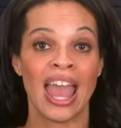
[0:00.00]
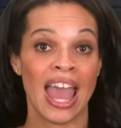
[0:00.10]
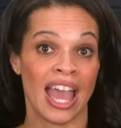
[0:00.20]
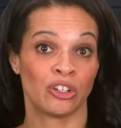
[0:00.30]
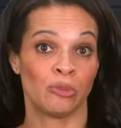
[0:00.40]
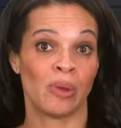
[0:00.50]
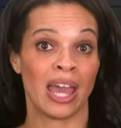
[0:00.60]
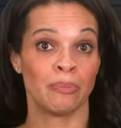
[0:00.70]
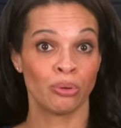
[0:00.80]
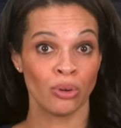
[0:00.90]

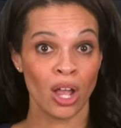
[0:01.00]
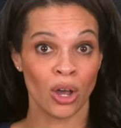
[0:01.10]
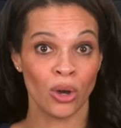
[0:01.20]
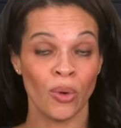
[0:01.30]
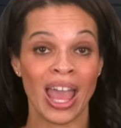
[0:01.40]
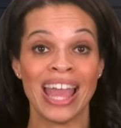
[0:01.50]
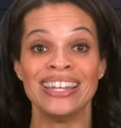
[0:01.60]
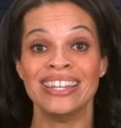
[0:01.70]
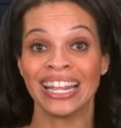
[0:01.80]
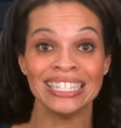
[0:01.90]
Acrobat Pro at
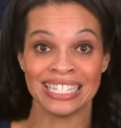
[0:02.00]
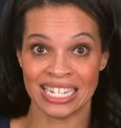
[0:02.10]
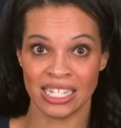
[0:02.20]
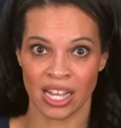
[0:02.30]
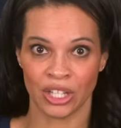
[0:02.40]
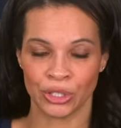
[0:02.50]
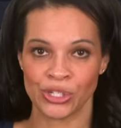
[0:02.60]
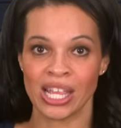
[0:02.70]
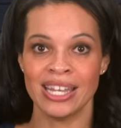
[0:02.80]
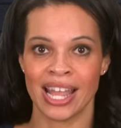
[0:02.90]

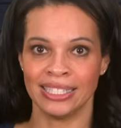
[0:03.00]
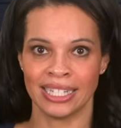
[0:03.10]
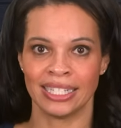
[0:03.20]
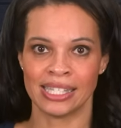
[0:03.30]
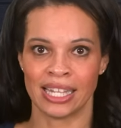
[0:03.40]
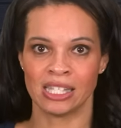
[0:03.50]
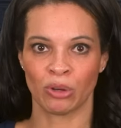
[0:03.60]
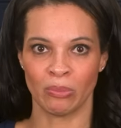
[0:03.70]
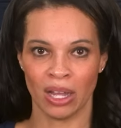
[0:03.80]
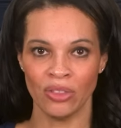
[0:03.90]
$19.99
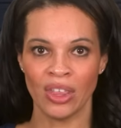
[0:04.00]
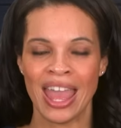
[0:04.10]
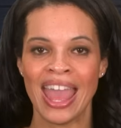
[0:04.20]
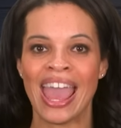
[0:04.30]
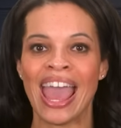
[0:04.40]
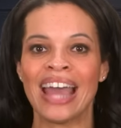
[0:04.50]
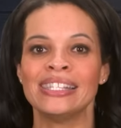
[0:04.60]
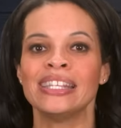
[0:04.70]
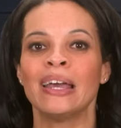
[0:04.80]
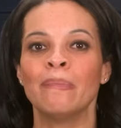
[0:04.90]
per month
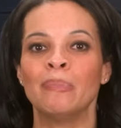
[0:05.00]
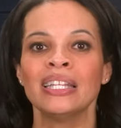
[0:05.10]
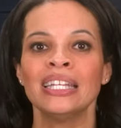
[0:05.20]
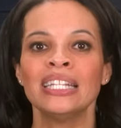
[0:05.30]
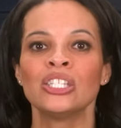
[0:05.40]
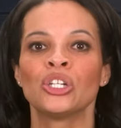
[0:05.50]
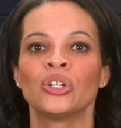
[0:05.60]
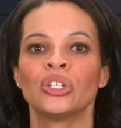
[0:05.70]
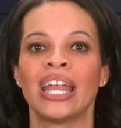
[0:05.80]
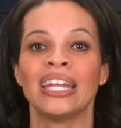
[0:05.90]
adds the ability to
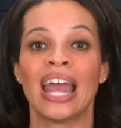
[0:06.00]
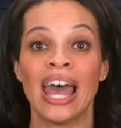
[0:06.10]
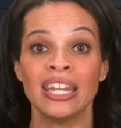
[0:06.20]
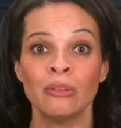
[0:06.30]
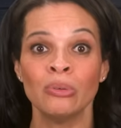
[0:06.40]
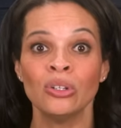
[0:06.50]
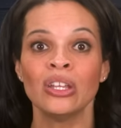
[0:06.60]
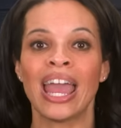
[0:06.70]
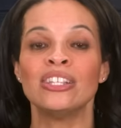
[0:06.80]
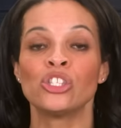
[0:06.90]
create
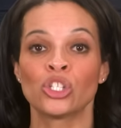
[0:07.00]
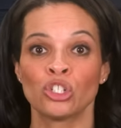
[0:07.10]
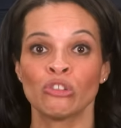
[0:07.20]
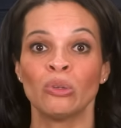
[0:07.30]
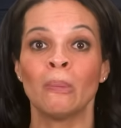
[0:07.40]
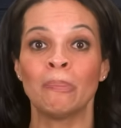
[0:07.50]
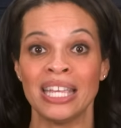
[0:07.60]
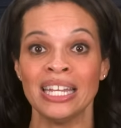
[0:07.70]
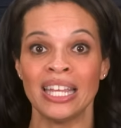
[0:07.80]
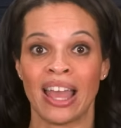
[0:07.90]
editable and searchable
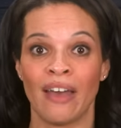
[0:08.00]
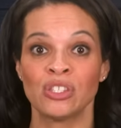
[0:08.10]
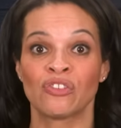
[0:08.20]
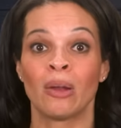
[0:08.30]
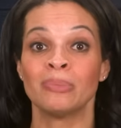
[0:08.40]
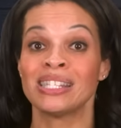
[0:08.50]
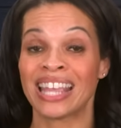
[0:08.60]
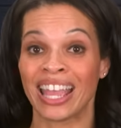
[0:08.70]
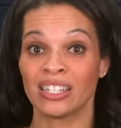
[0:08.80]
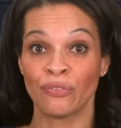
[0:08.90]
PDFs from
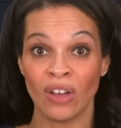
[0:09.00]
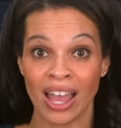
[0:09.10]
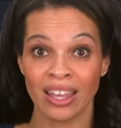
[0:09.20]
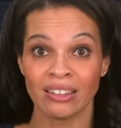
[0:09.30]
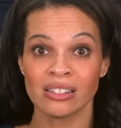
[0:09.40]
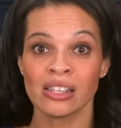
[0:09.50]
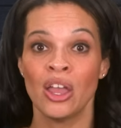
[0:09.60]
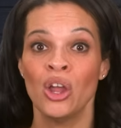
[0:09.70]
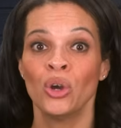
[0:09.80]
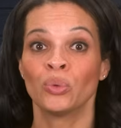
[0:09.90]
scanned files,
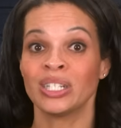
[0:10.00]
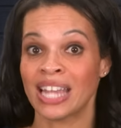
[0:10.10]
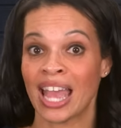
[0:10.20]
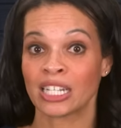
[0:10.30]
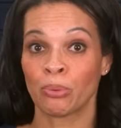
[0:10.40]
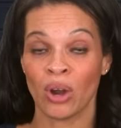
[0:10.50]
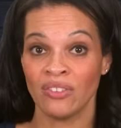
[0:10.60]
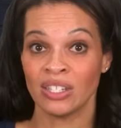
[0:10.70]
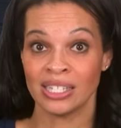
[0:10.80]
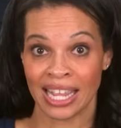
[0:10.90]
redact
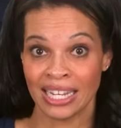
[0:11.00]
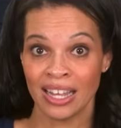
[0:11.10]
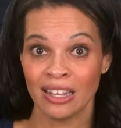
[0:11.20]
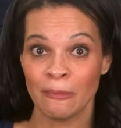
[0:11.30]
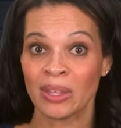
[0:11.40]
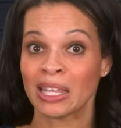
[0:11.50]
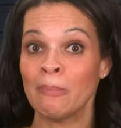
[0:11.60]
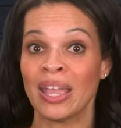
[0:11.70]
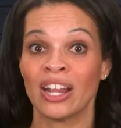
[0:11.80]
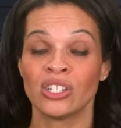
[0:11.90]
private data,
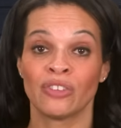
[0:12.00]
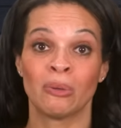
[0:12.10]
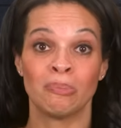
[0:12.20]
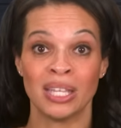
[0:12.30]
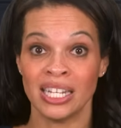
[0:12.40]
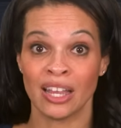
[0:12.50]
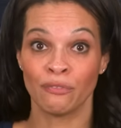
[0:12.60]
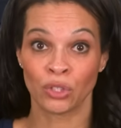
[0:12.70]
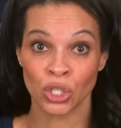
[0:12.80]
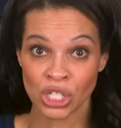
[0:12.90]
compare different PDF
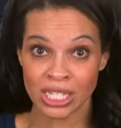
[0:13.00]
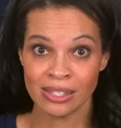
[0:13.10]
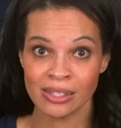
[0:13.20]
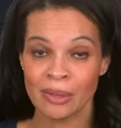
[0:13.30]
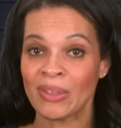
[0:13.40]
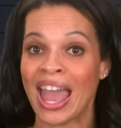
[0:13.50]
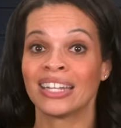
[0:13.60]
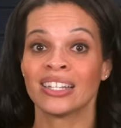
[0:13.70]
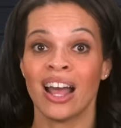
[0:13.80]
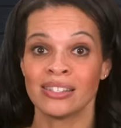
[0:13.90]
versions,
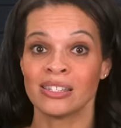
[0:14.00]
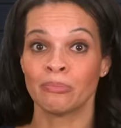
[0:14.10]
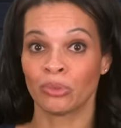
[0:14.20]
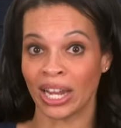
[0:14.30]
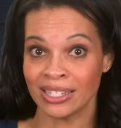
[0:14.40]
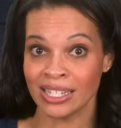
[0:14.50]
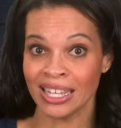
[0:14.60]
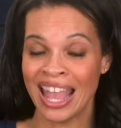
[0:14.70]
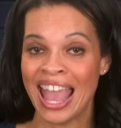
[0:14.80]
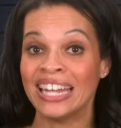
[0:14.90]
add custom
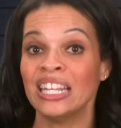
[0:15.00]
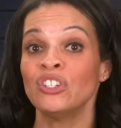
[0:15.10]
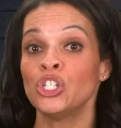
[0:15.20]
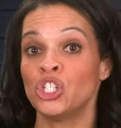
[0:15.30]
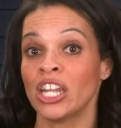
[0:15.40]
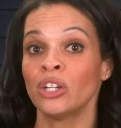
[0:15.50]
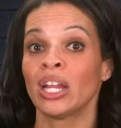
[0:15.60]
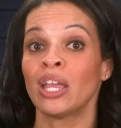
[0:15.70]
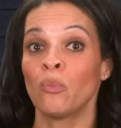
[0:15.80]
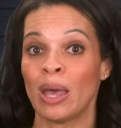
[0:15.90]
branding, and even
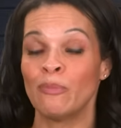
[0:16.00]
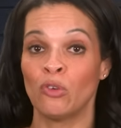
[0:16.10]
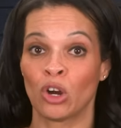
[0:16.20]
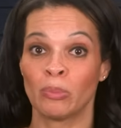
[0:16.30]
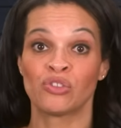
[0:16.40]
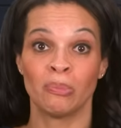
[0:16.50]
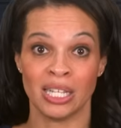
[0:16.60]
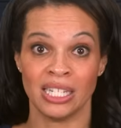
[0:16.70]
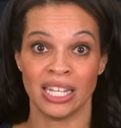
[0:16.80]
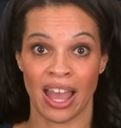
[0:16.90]
generate web forms from
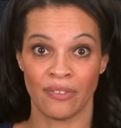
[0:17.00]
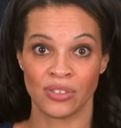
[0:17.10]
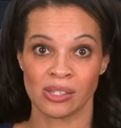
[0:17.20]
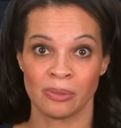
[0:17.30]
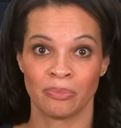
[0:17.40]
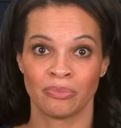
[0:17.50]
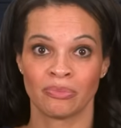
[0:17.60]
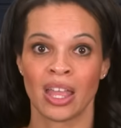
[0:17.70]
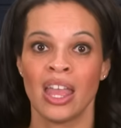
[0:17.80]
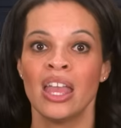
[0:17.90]
PDFs.
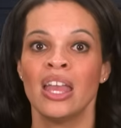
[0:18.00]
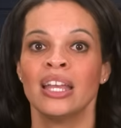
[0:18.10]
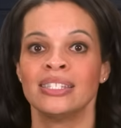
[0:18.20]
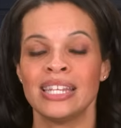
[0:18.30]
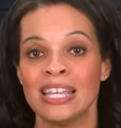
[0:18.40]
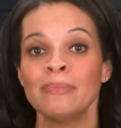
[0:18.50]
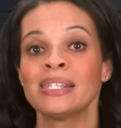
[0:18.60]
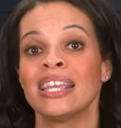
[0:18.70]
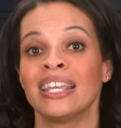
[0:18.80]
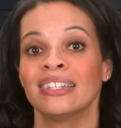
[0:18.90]
Teams
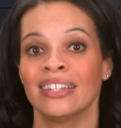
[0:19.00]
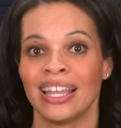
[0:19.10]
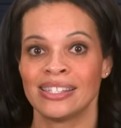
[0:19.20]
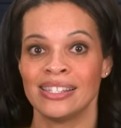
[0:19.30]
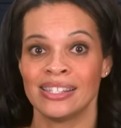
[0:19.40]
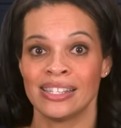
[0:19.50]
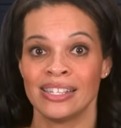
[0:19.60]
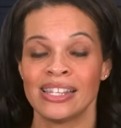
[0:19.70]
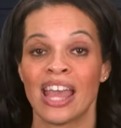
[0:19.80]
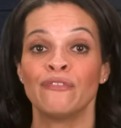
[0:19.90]
can get
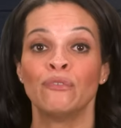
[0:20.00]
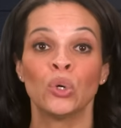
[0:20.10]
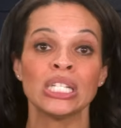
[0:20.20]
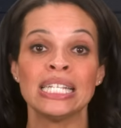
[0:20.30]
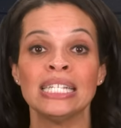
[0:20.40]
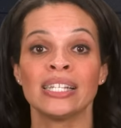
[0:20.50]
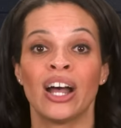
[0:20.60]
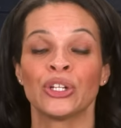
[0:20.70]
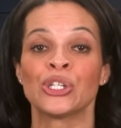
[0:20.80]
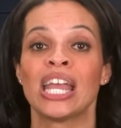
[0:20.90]
licenses at
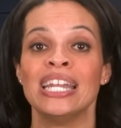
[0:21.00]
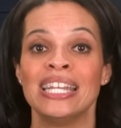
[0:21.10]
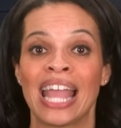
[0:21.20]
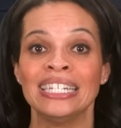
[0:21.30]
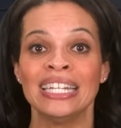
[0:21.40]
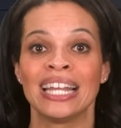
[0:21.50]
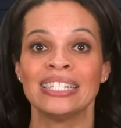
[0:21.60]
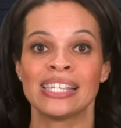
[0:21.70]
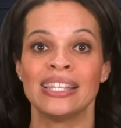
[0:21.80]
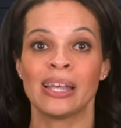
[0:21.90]

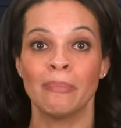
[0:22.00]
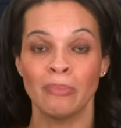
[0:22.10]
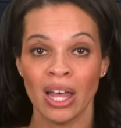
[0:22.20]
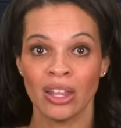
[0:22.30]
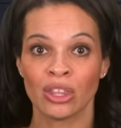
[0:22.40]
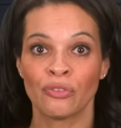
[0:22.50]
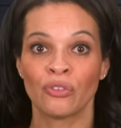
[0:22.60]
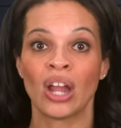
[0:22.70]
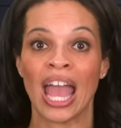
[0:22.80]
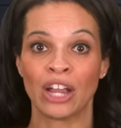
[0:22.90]
$14.99 a month
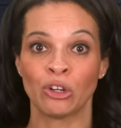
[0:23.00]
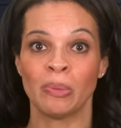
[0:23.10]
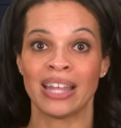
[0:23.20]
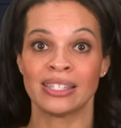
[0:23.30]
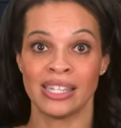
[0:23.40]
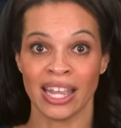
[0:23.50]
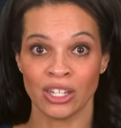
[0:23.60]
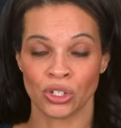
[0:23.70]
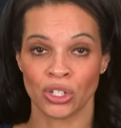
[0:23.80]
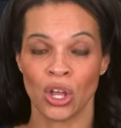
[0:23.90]
for Acrobat
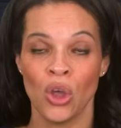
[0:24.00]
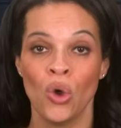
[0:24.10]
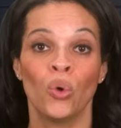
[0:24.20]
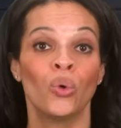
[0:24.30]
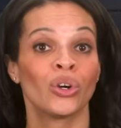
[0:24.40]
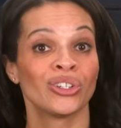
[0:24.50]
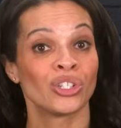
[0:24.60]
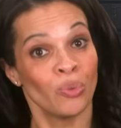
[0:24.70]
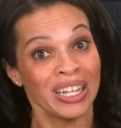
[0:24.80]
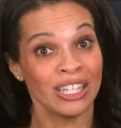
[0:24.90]
Standard or
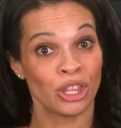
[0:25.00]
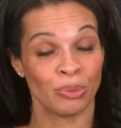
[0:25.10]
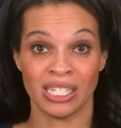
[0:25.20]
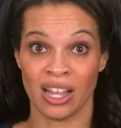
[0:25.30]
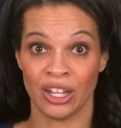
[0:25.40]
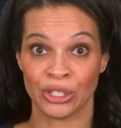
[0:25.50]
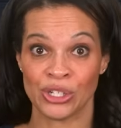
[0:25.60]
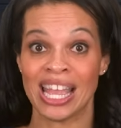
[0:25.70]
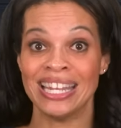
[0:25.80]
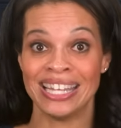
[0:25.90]

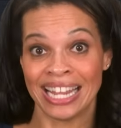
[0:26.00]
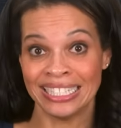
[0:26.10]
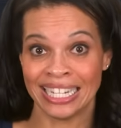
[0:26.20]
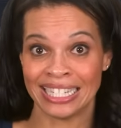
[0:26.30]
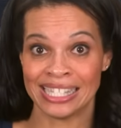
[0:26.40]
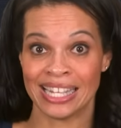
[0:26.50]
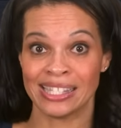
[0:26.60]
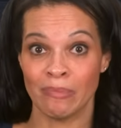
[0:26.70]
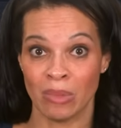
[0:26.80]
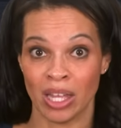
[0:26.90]

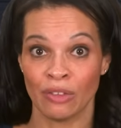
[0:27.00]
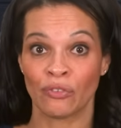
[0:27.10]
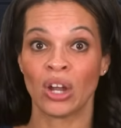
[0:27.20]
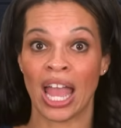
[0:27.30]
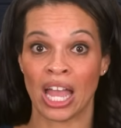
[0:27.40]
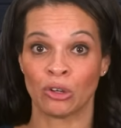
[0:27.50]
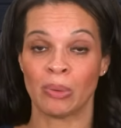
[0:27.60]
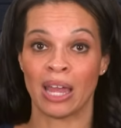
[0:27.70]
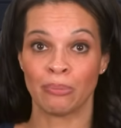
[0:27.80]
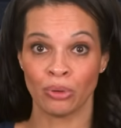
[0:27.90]
$23.99 a month for
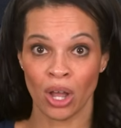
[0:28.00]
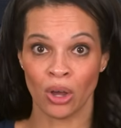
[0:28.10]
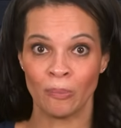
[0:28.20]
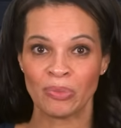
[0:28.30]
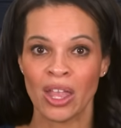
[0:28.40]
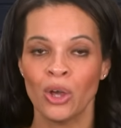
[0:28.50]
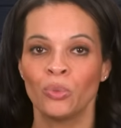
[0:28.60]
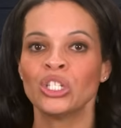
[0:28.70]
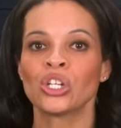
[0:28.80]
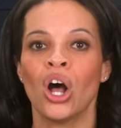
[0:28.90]
Acrobat Pro,
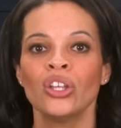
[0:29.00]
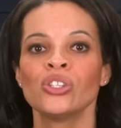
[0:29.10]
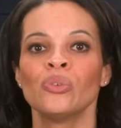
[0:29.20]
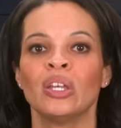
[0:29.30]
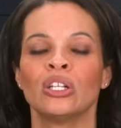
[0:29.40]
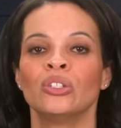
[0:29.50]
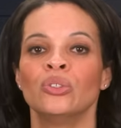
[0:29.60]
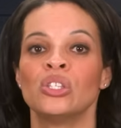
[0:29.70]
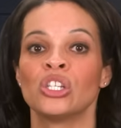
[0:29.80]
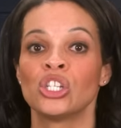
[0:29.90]
which also
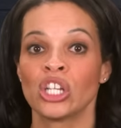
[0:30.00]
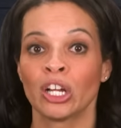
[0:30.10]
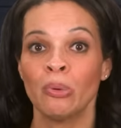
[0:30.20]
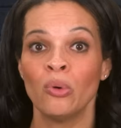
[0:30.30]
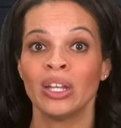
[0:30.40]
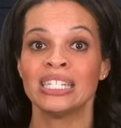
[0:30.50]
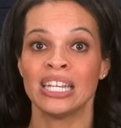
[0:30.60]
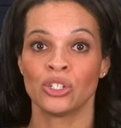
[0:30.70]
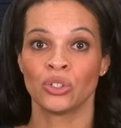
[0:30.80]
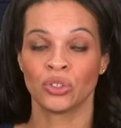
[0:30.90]
includes SharePoint
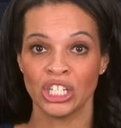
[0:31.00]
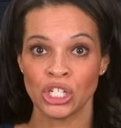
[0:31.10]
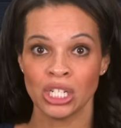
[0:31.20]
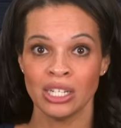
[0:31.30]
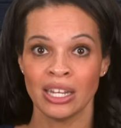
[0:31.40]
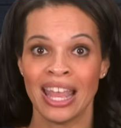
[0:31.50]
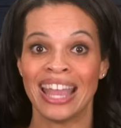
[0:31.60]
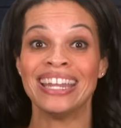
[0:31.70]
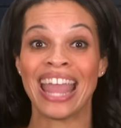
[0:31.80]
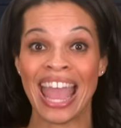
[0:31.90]
integration,
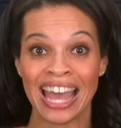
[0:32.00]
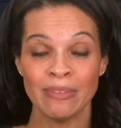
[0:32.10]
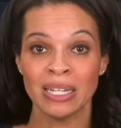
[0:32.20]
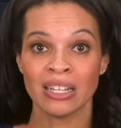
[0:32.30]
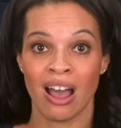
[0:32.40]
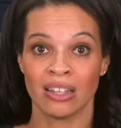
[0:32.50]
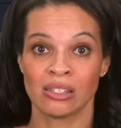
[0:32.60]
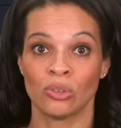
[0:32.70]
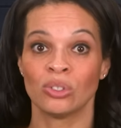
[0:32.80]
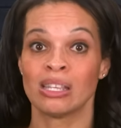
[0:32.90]
an admin
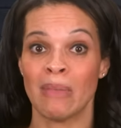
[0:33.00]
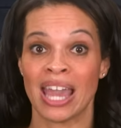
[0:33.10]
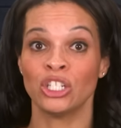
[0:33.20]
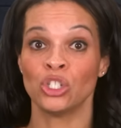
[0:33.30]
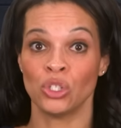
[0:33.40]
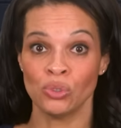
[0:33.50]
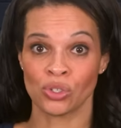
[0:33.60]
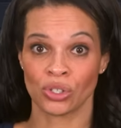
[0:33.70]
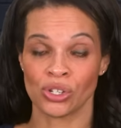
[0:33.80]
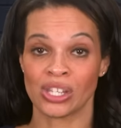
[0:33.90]
console to manage
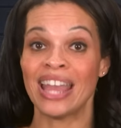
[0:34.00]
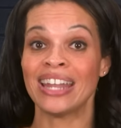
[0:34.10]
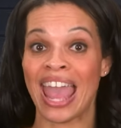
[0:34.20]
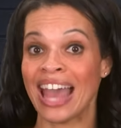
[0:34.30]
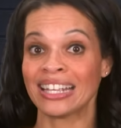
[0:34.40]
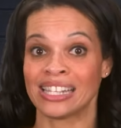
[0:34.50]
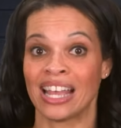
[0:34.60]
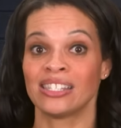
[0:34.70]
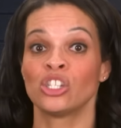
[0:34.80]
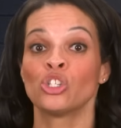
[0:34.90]
users, and
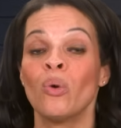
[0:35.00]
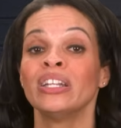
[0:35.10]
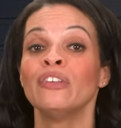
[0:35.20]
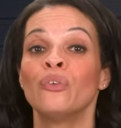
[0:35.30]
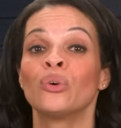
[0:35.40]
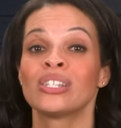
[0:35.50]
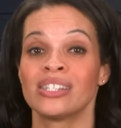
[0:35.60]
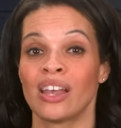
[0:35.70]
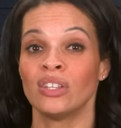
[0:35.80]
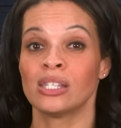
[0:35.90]
access to 24
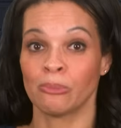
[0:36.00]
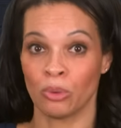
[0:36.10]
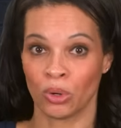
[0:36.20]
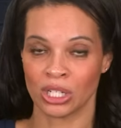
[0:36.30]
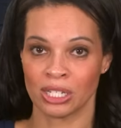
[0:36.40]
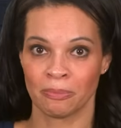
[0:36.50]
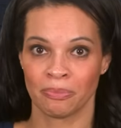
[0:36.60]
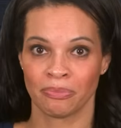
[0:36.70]
7 support.